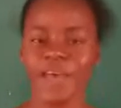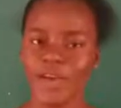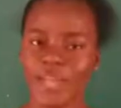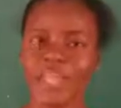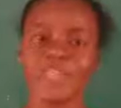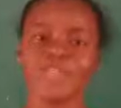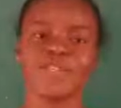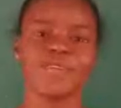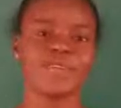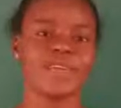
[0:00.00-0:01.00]
Okay,
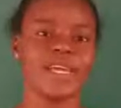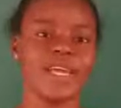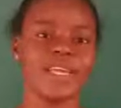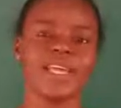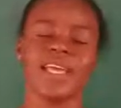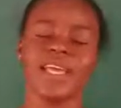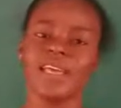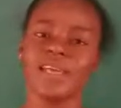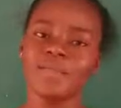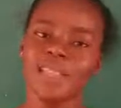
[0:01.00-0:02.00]
children,
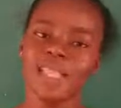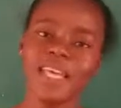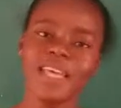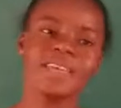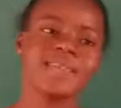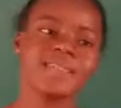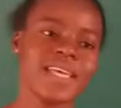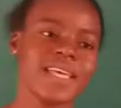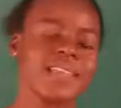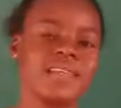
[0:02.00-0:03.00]
please
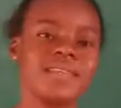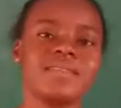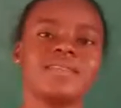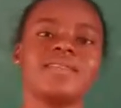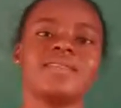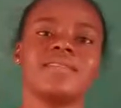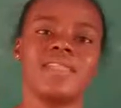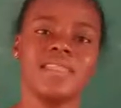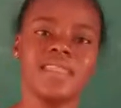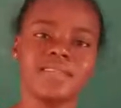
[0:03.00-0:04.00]
take this
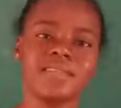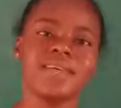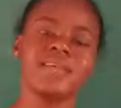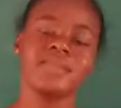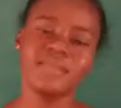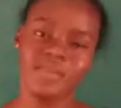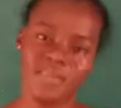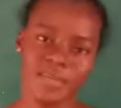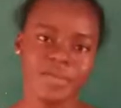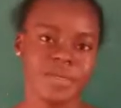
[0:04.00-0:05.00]
lesson
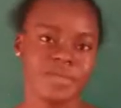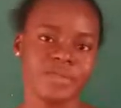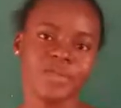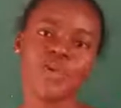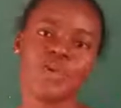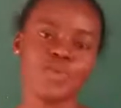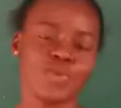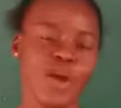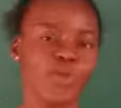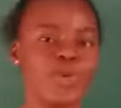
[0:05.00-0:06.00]
serious
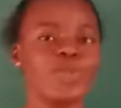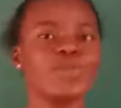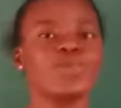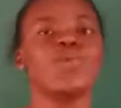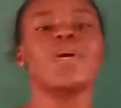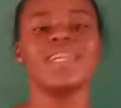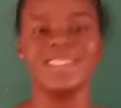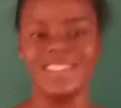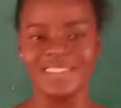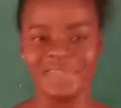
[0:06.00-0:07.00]
because you are going to
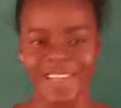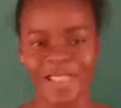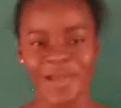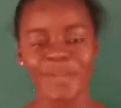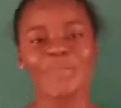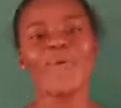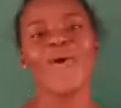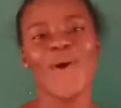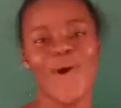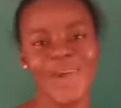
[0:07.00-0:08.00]

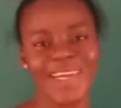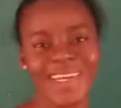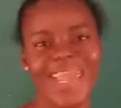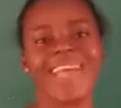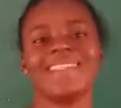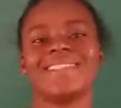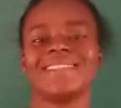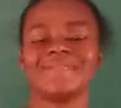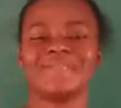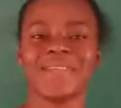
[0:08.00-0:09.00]
develop on
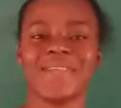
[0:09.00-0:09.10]
that.